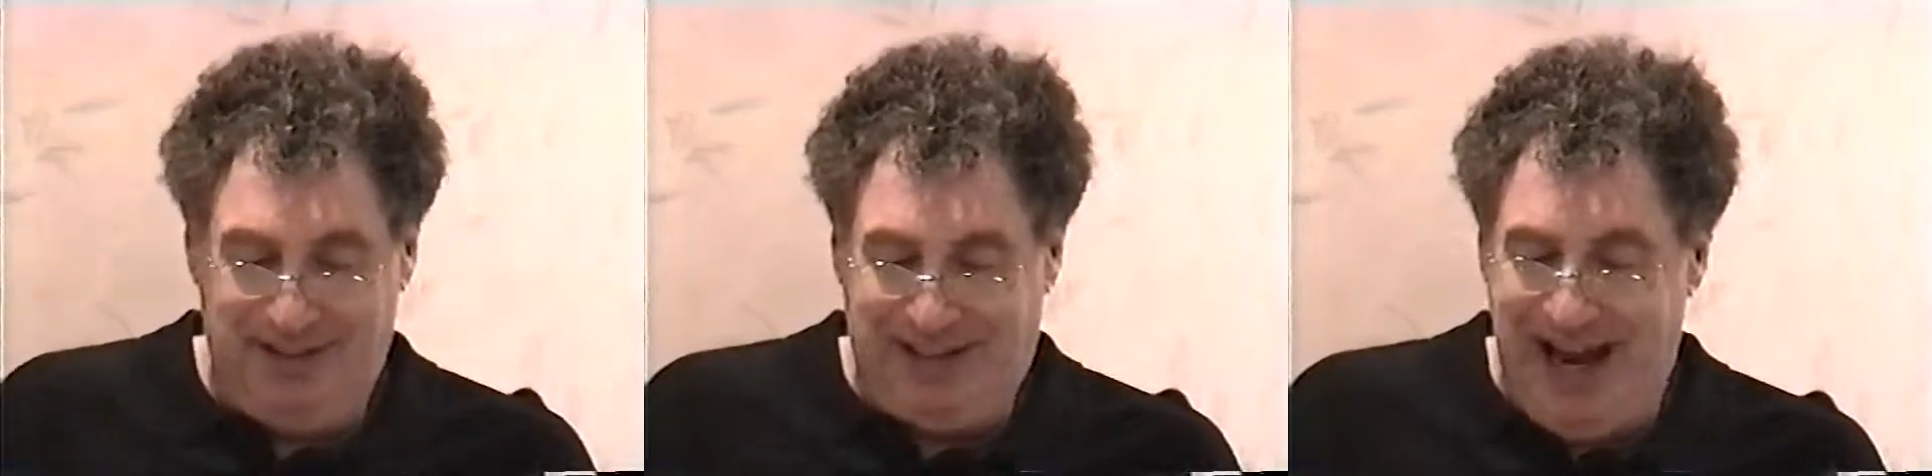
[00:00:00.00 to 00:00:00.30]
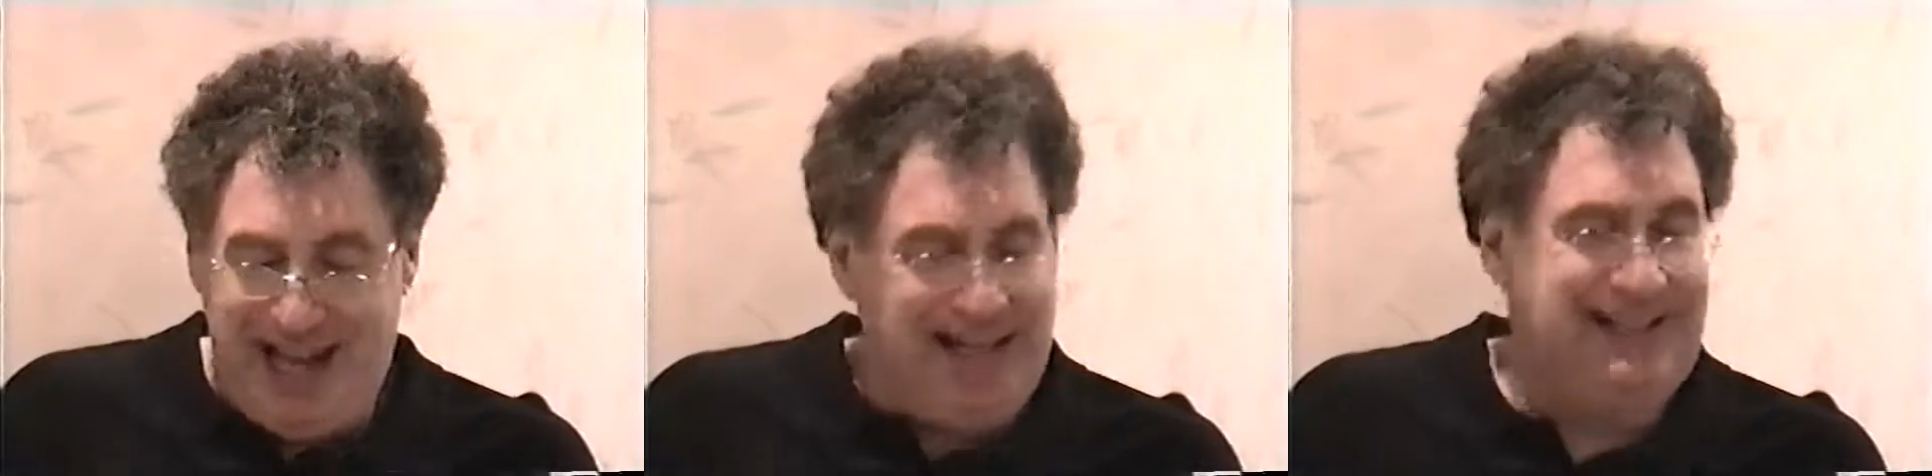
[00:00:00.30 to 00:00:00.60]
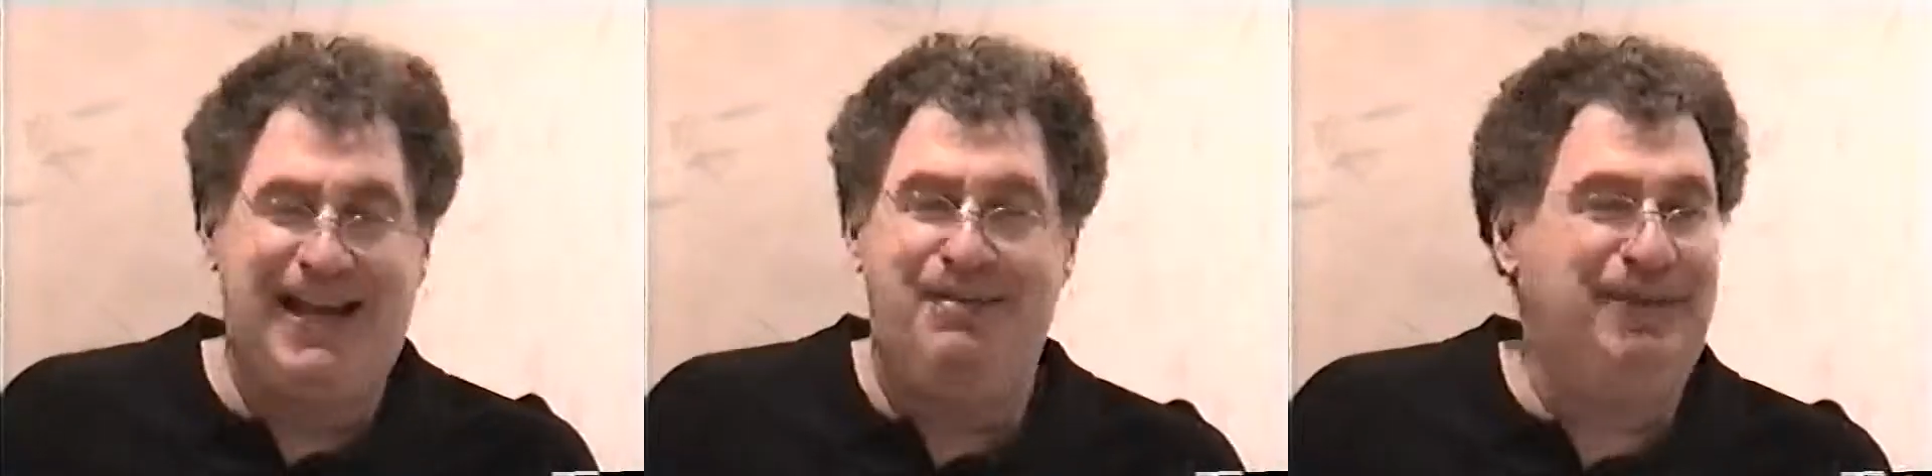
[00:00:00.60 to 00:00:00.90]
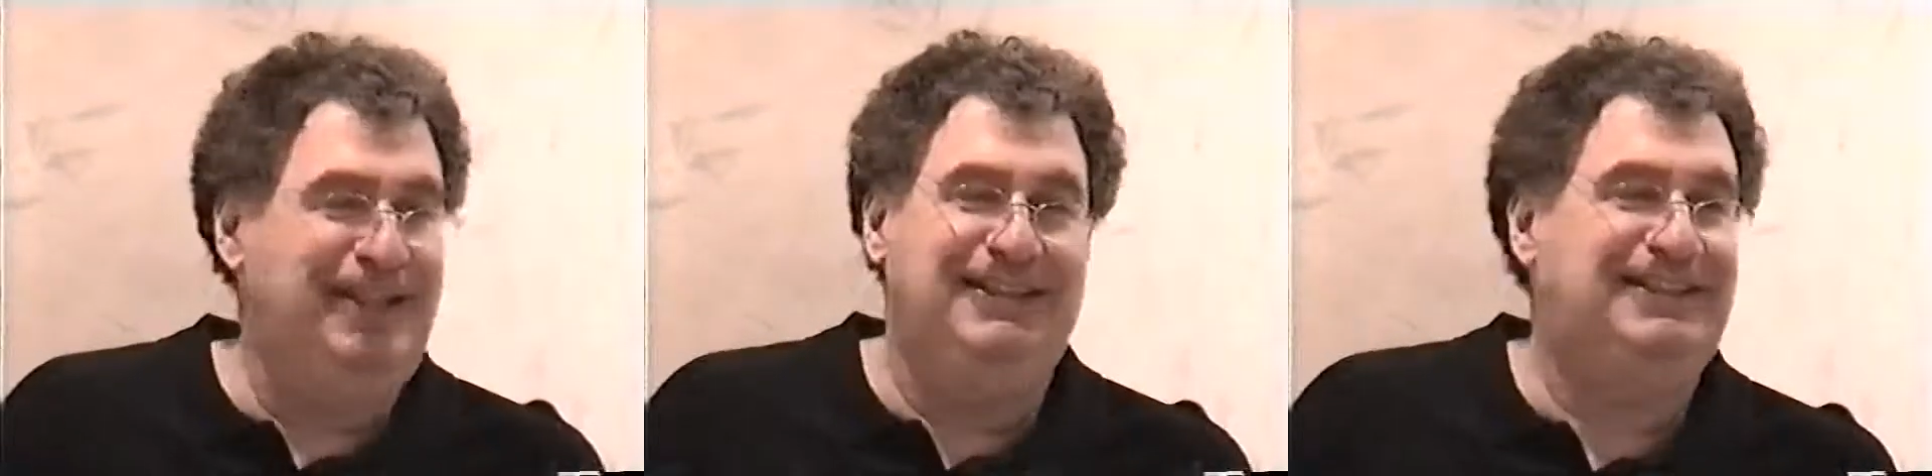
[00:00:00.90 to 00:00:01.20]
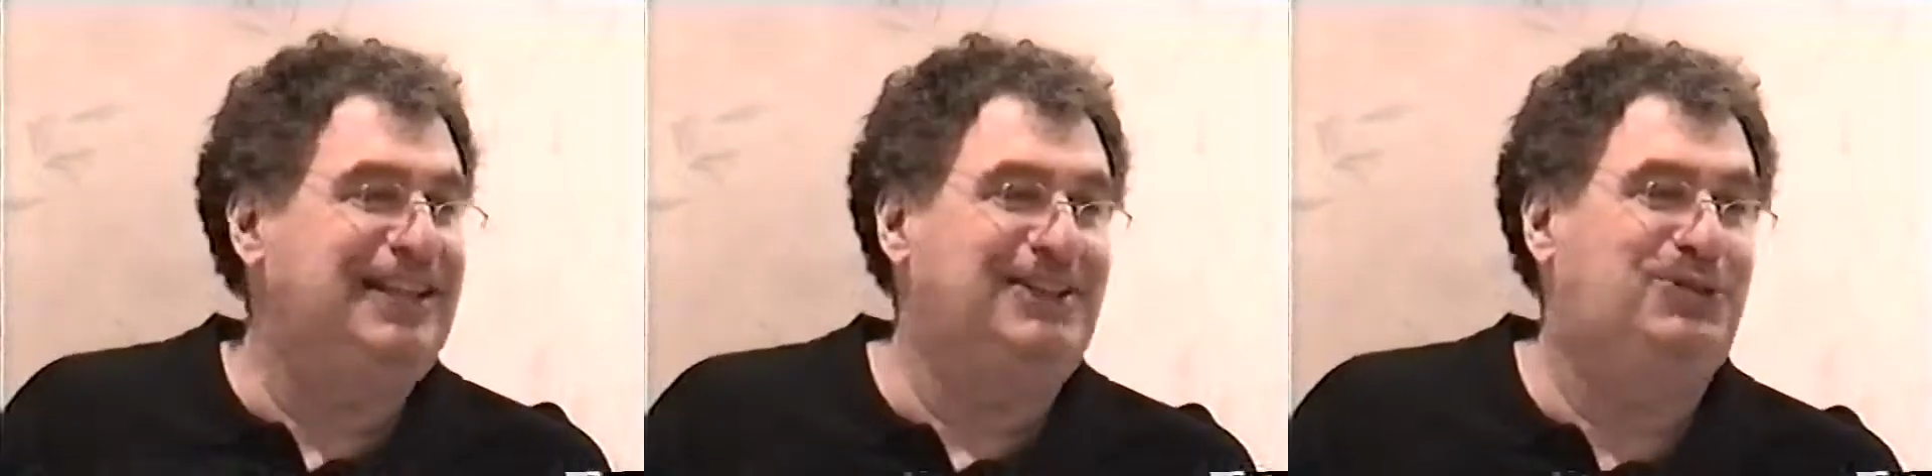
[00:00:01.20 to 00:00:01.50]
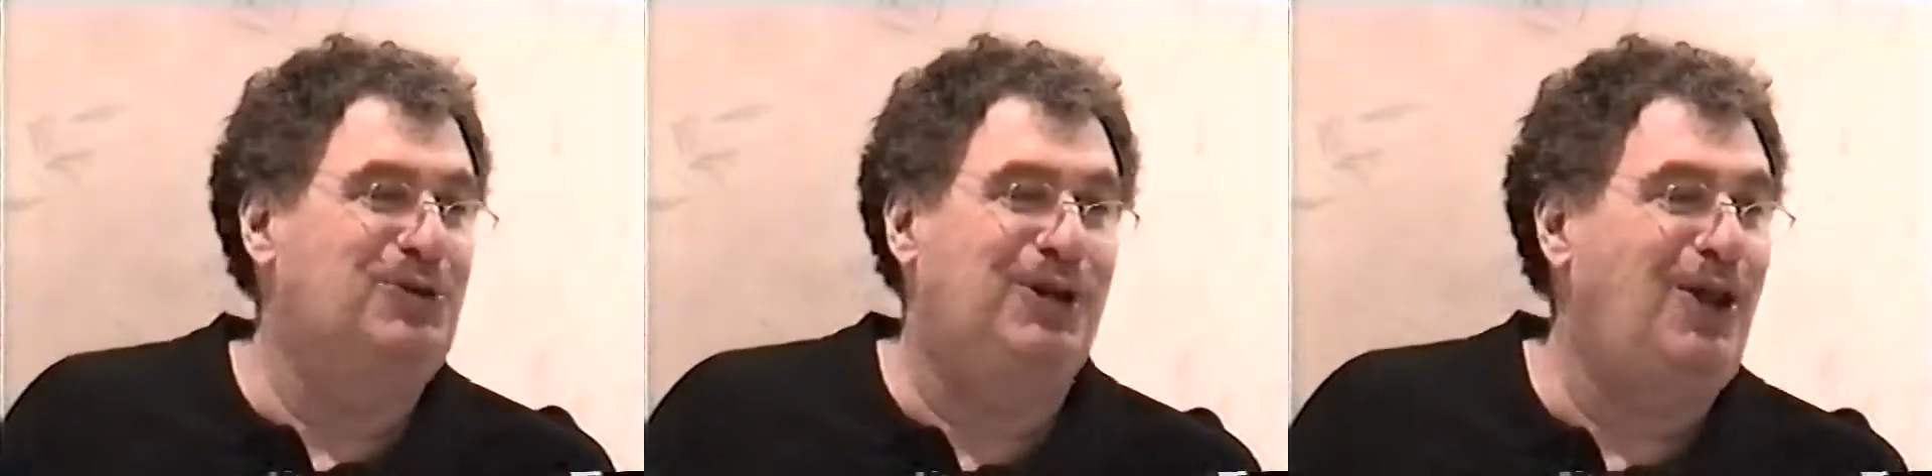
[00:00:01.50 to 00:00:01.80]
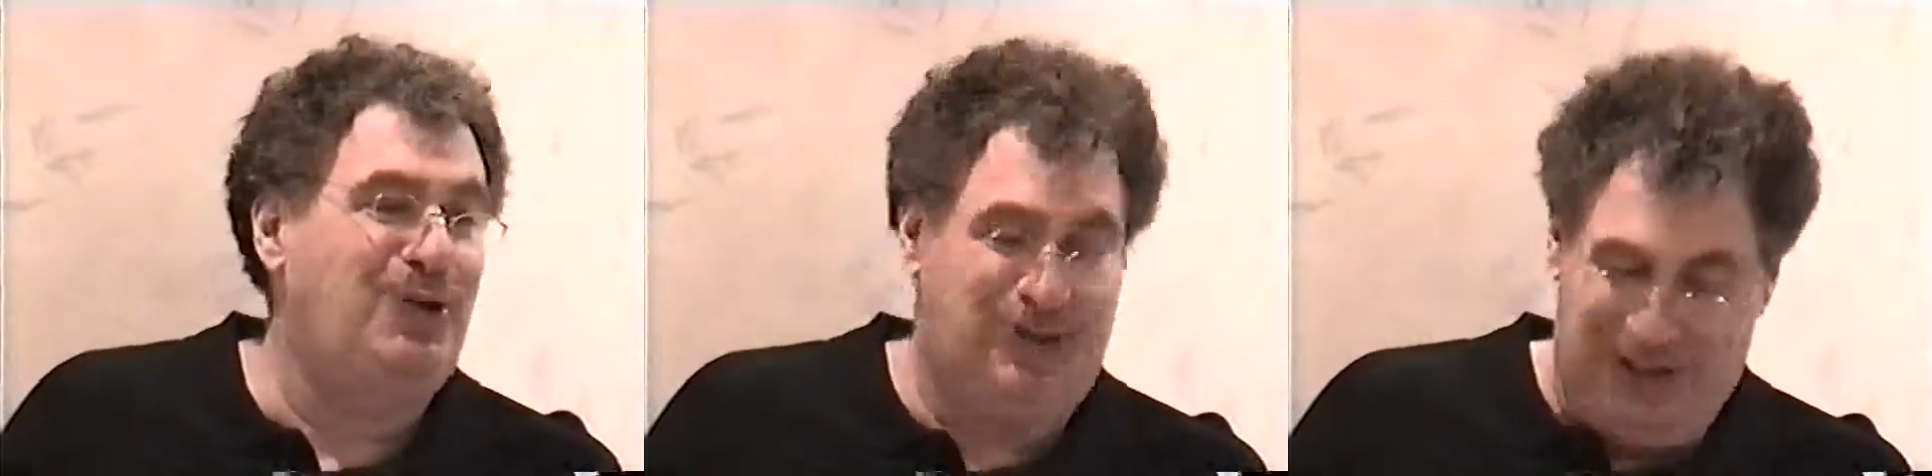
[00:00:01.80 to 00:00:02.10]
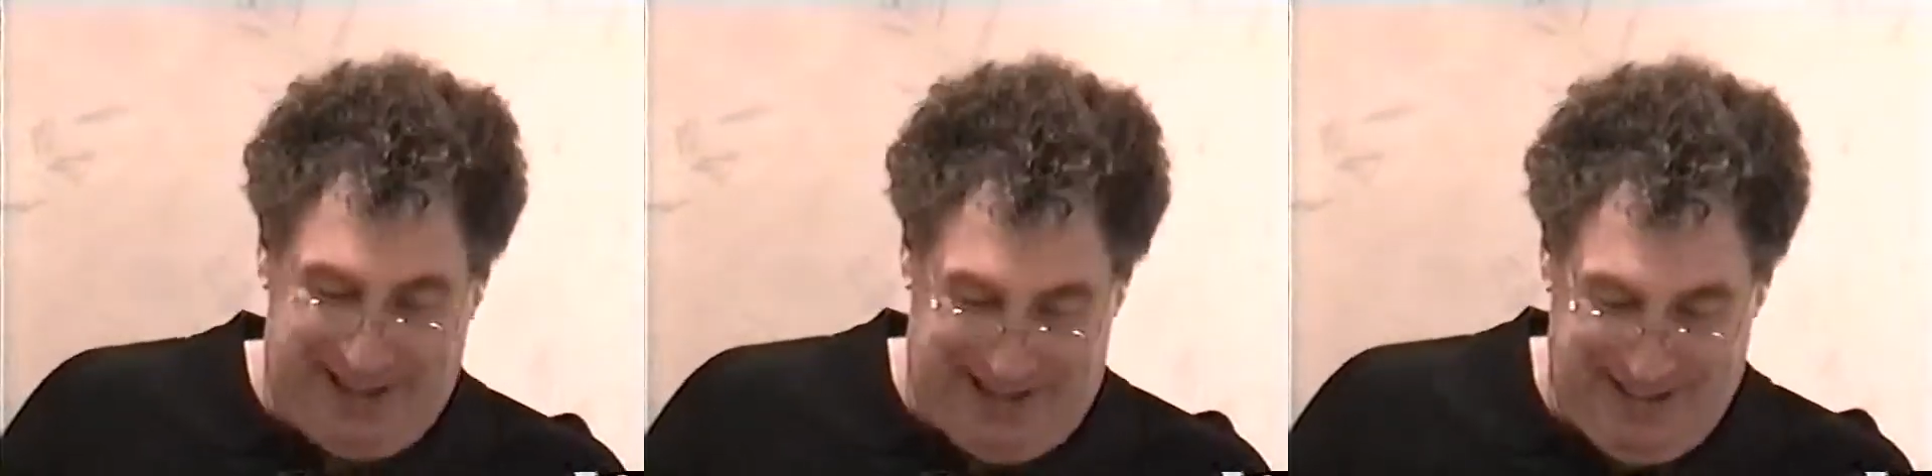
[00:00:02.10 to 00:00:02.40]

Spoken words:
you can't examine these things too closely.